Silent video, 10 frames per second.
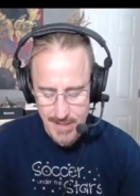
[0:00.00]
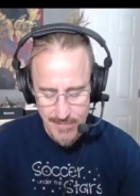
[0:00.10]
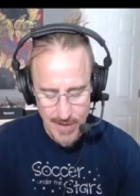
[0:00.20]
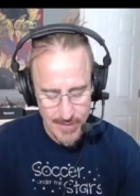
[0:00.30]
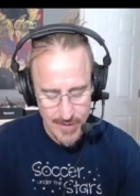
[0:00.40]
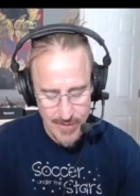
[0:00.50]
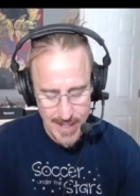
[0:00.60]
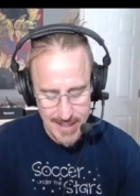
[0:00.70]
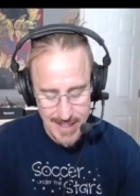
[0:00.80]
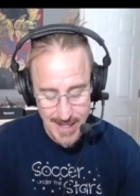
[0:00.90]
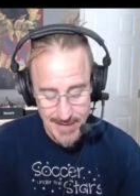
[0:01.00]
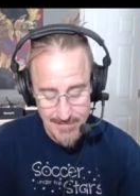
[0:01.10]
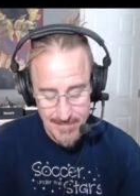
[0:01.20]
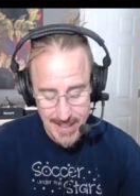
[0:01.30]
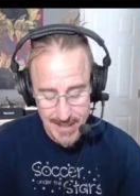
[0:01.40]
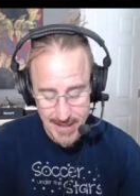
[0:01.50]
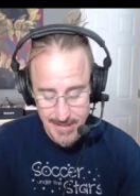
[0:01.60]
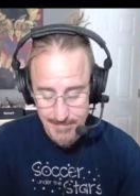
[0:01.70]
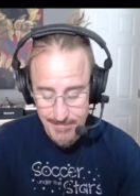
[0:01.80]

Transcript: for i regret that i have made them